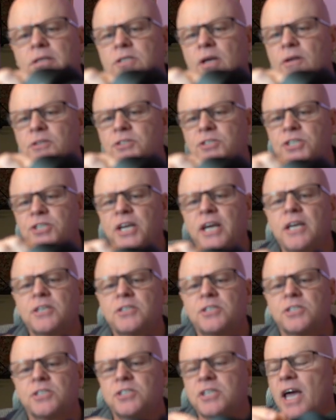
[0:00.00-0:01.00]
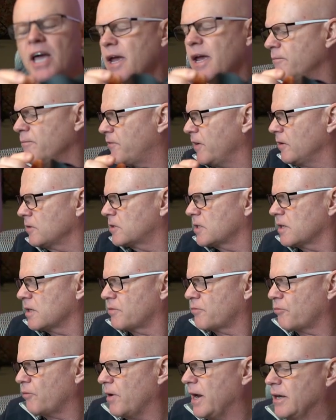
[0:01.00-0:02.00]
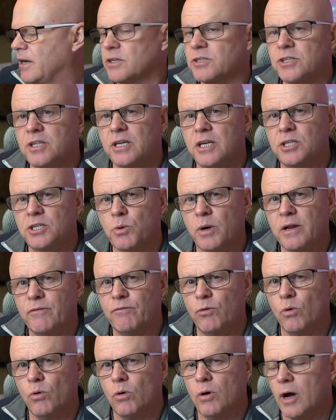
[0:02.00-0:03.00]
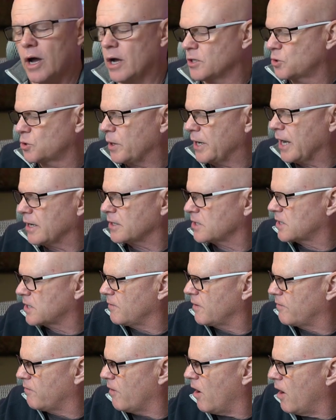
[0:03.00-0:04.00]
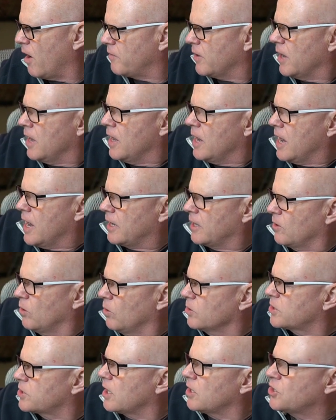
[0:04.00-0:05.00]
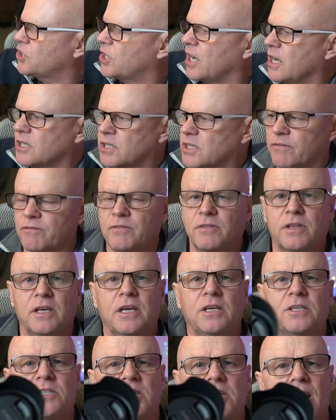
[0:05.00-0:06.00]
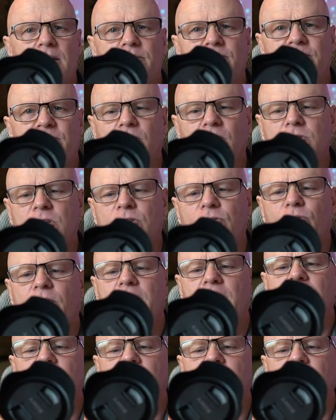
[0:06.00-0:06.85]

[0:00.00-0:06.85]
So it shares the same filter thread as the 24, uh, 28 to 75, and it also shares the, the, same filter thread